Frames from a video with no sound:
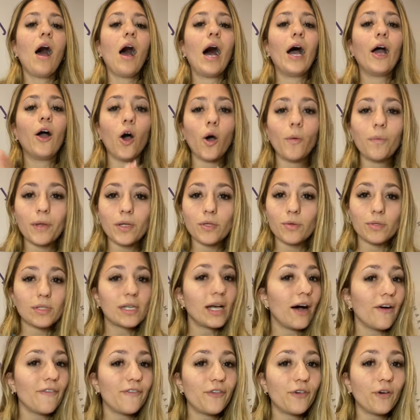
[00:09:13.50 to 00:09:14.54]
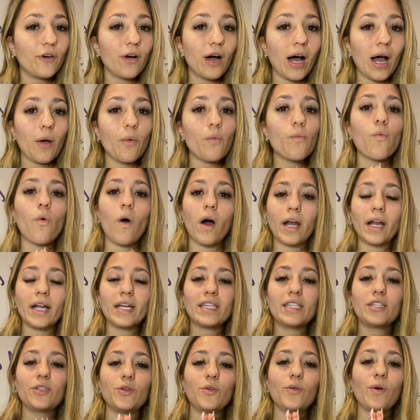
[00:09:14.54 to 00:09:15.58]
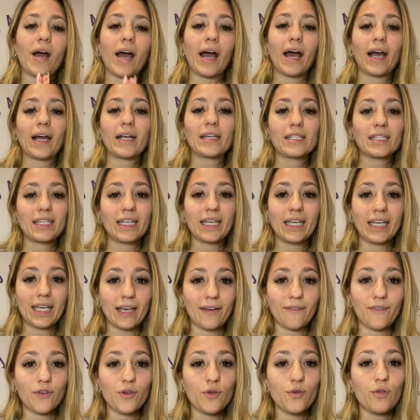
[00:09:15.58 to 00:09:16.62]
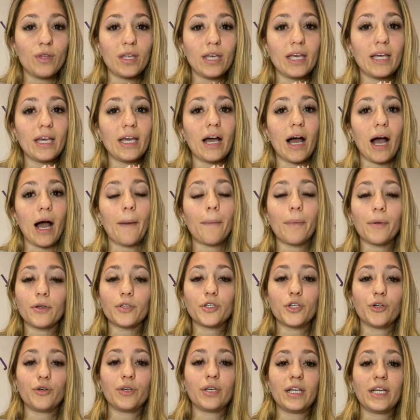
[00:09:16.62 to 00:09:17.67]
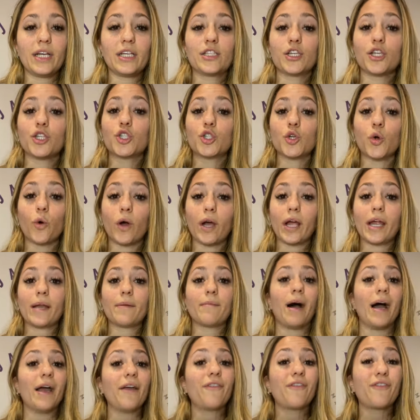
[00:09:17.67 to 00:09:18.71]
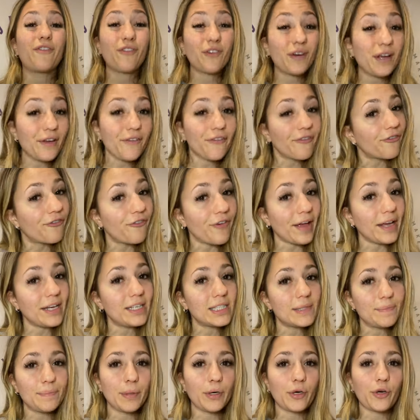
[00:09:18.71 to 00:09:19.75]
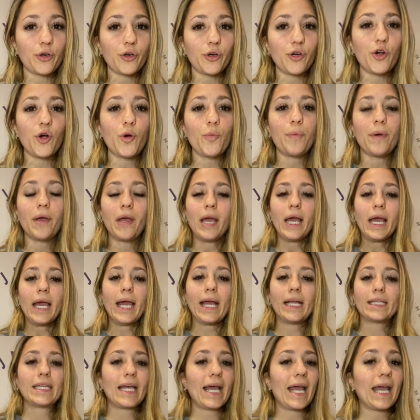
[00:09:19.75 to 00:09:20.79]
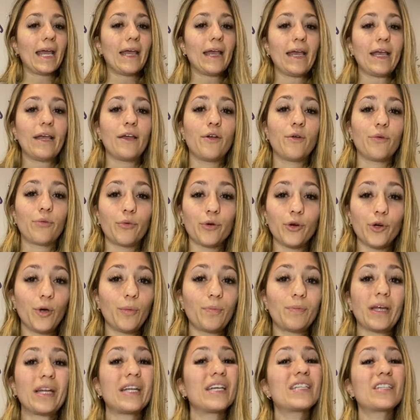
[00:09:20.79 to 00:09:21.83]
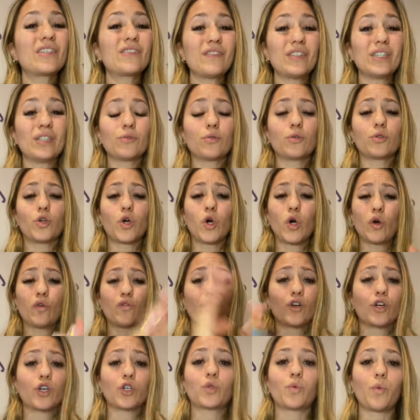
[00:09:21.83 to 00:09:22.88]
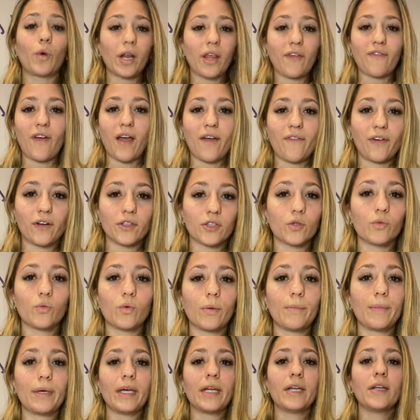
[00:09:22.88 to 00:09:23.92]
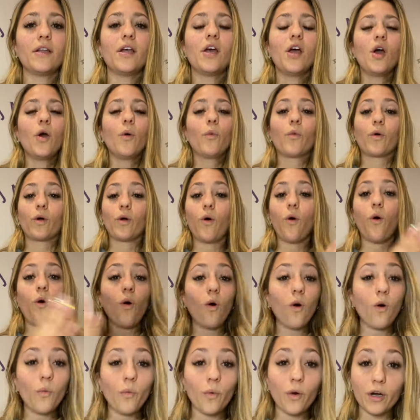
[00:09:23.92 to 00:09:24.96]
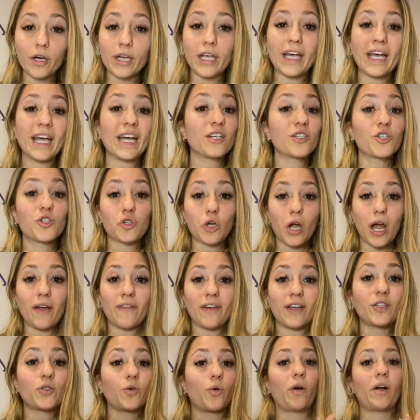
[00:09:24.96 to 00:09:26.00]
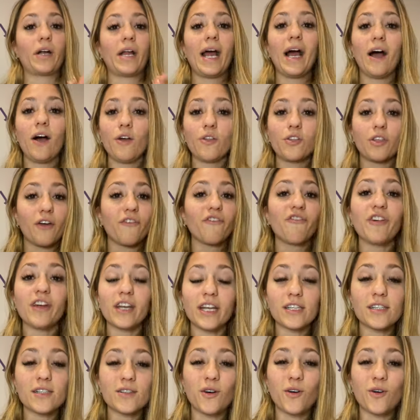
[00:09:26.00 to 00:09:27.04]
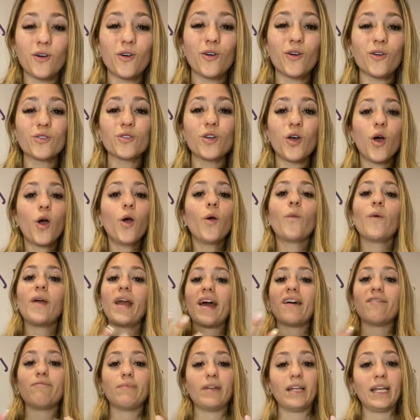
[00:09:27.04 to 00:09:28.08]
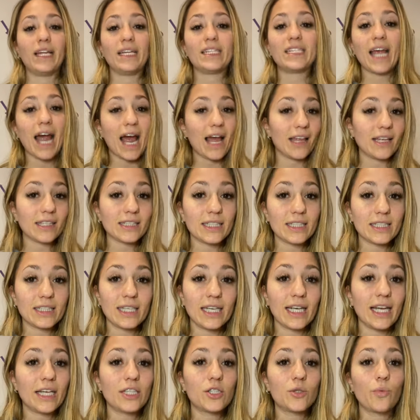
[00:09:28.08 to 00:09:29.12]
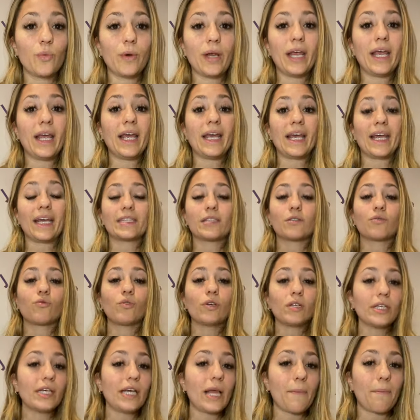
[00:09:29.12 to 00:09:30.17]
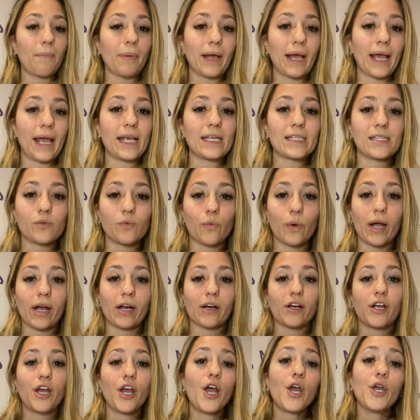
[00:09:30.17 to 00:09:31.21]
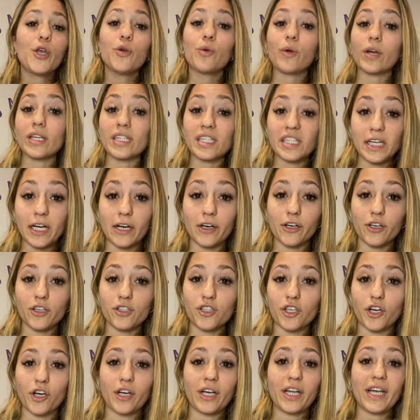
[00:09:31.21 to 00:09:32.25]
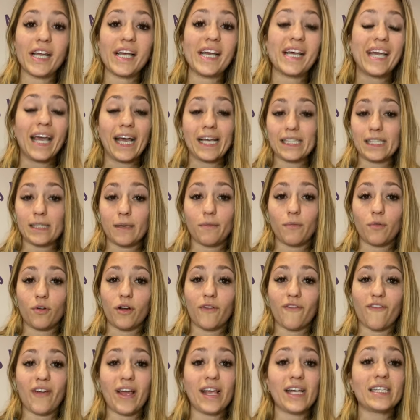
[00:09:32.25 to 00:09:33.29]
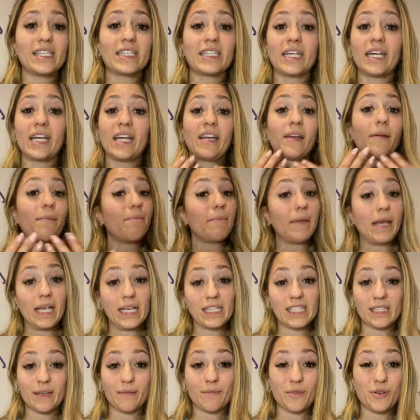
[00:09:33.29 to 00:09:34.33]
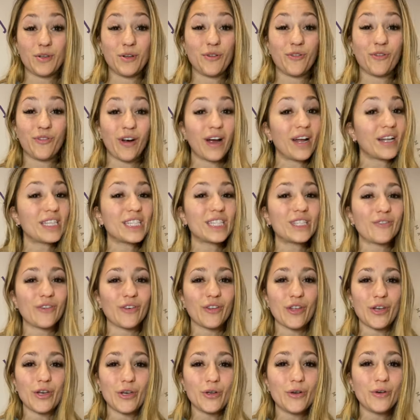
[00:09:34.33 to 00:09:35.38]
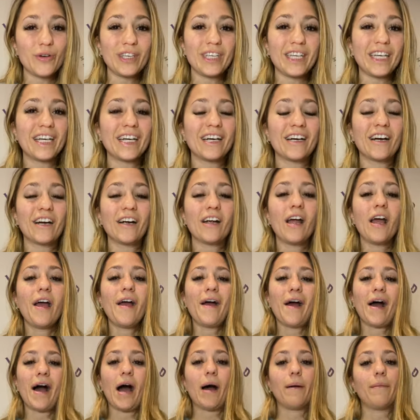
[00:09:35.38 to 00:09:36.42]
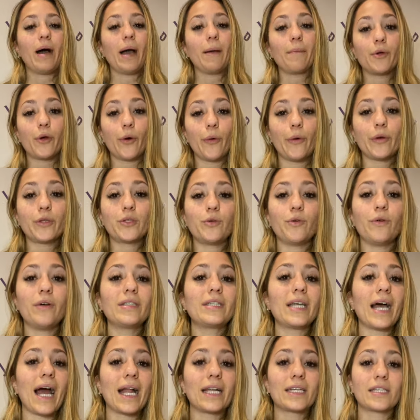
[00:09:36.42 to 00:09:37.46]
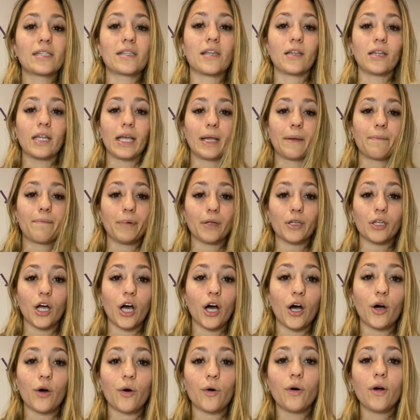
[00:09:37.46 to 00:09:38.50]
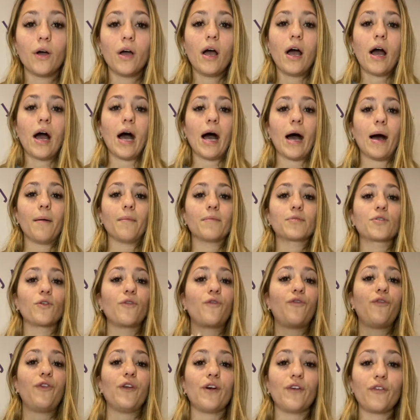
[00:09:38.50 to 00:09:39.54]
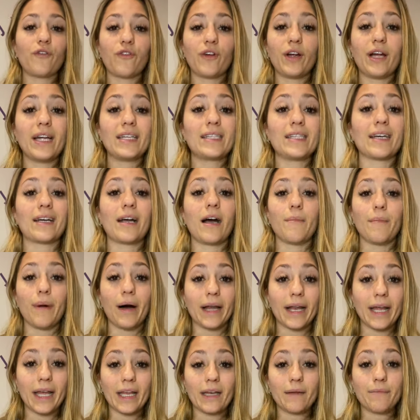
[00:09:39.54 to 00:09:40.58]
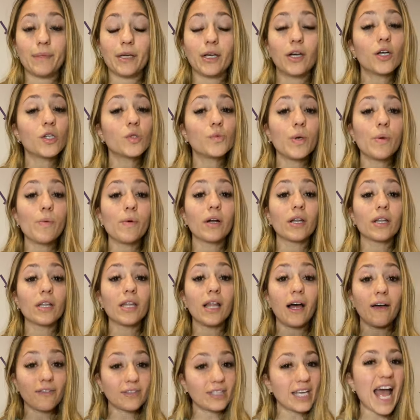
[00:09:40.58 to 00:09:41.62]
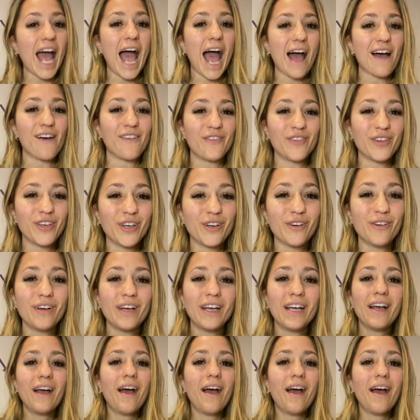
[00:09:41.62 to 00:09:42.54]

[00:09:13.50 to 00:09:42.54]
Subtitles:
I hope this was helpful. I wanted to actually give you the opportunity to join my free Facebook group. It's a group that is filled with over 2,500 women. We're all working and striving toward health and fitness goals. We have many challenges each week. It's really a place where you can share your journey, get some motivation, meet some new friends for the new year. I'm going to attach the link below. So feel free to come on in, because we would love to have you.